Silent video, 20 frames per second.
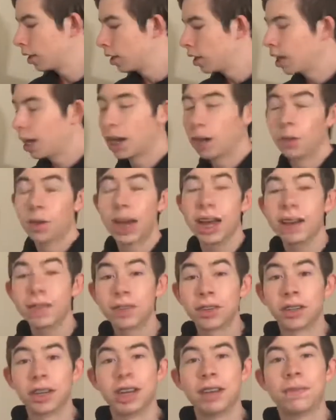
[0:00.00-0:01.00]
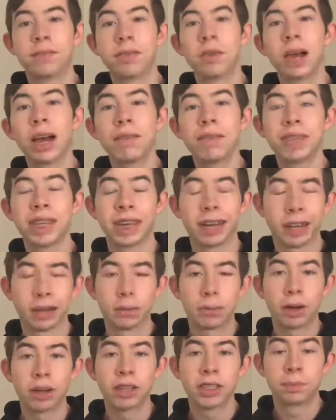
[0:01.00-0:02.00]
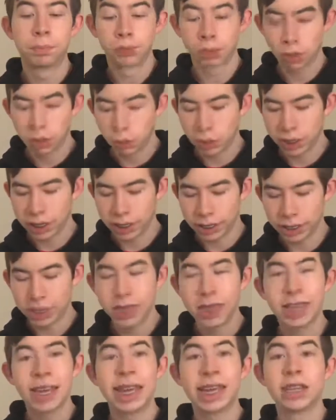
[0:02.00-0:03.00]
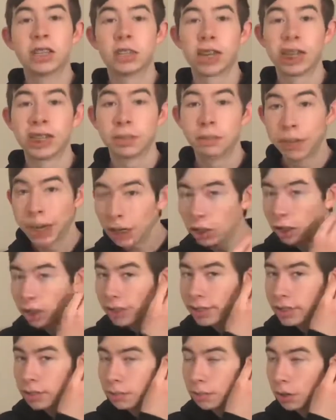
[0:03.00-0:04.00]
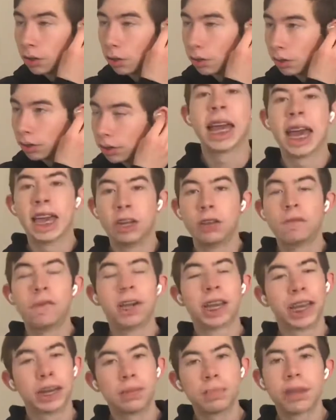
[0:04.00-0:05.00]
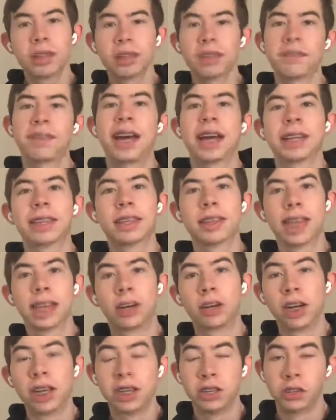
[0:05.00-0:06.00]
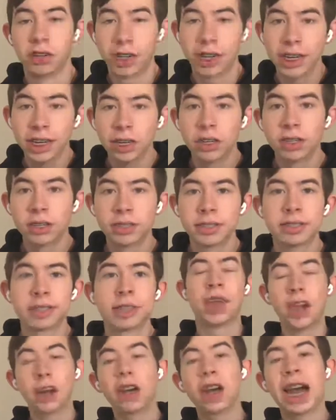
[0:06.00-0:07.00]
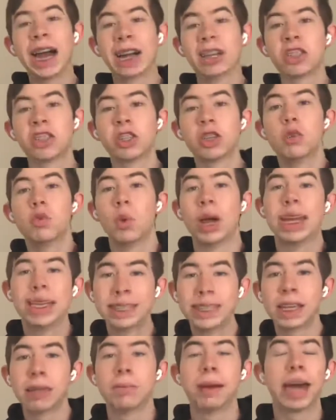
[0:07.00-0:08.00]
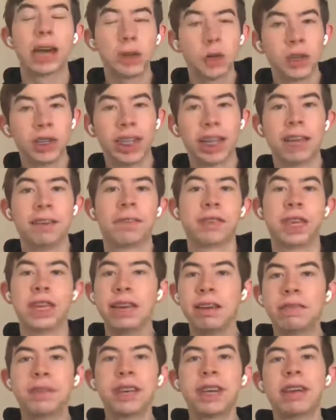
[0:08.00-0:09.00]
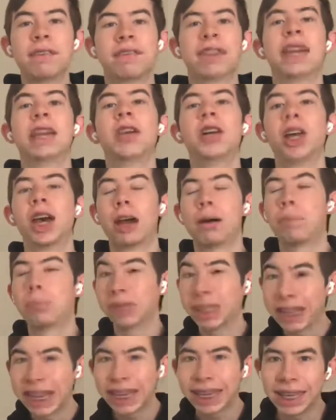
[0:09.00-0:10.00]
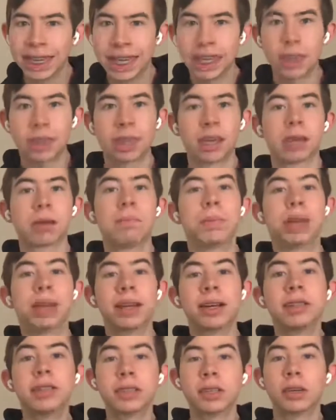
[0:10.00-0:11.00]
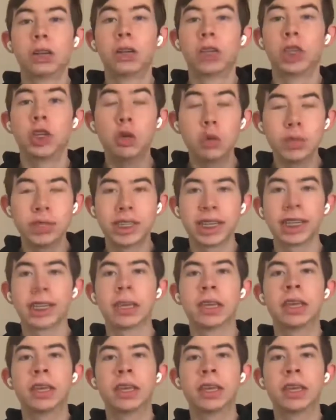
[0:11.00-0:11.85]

However, if you have the AirPods Pro in transparency mode and you forget about the fact that they are in your ears, they are actually wasting battery life even if they are not playing anything because they're using